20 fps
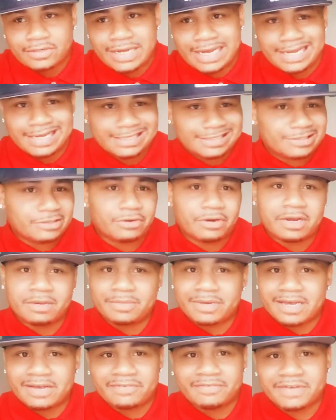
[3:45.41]
You got
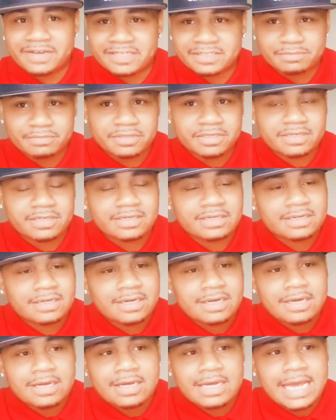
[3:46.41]
Instagram, you got Facebook,
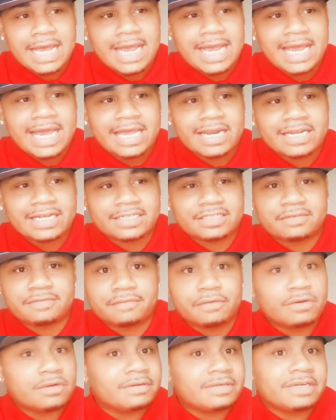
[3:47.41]
and it's
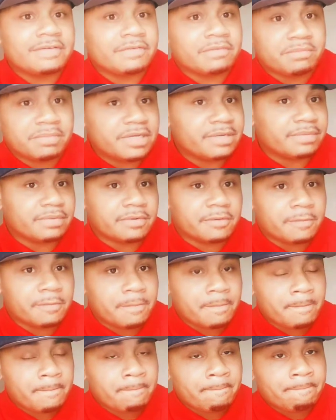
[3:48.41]
full of different people.
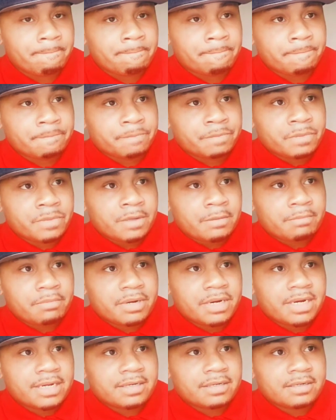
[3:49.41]

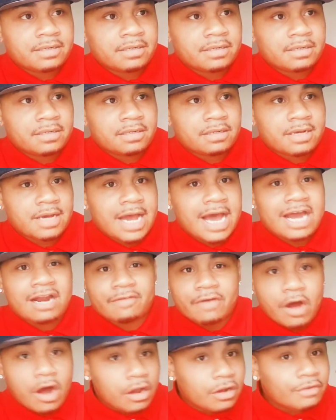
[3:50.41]
But
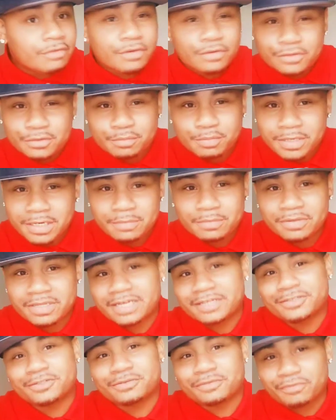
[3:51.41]
out of all of those people
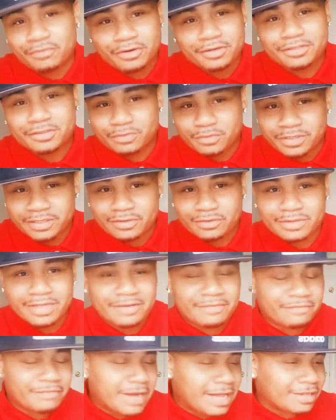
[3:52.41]
that you're friends with
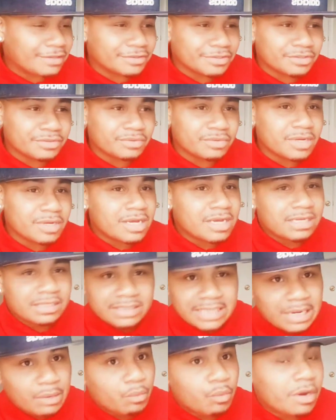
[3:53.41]
or that follow you,
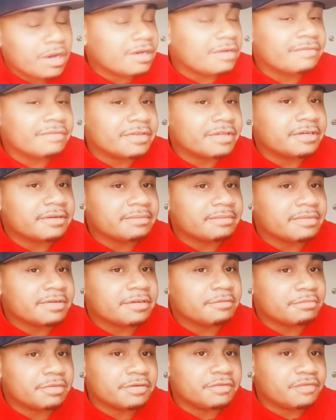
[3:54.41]
not one of them
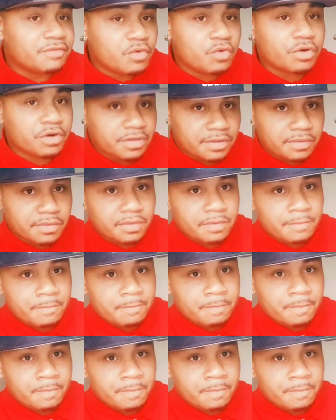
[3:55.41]
can be for you.